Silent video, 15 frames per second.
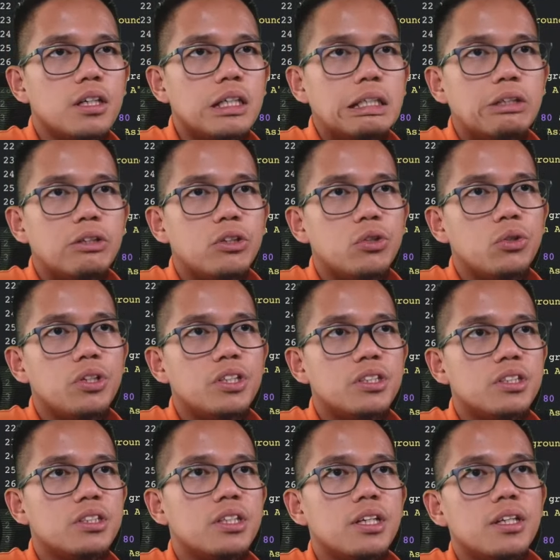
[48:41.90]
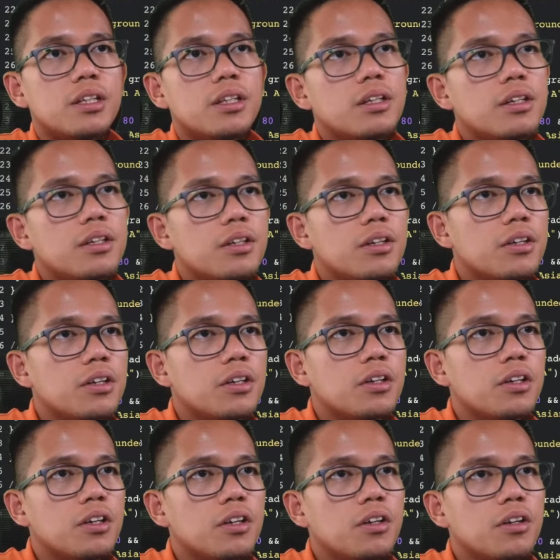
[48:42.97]
you do this instead.
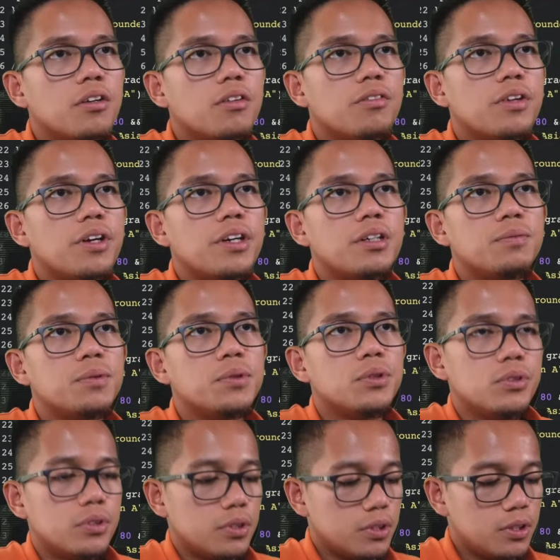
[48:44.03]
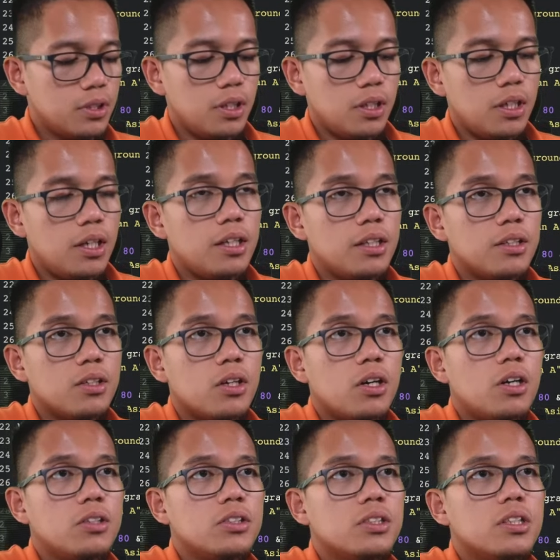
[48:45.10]
Variables and
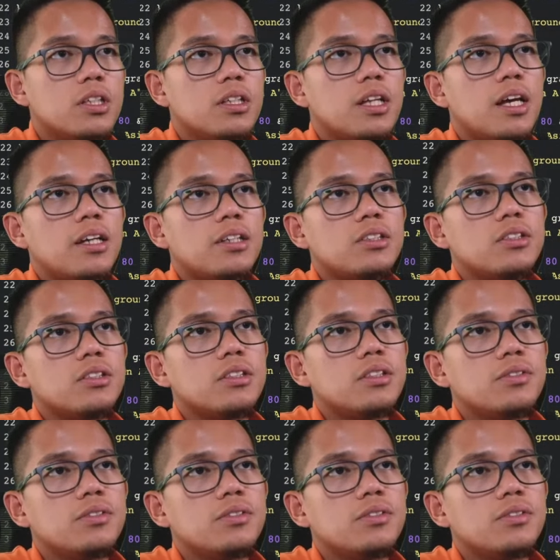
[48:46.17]
constant, actually.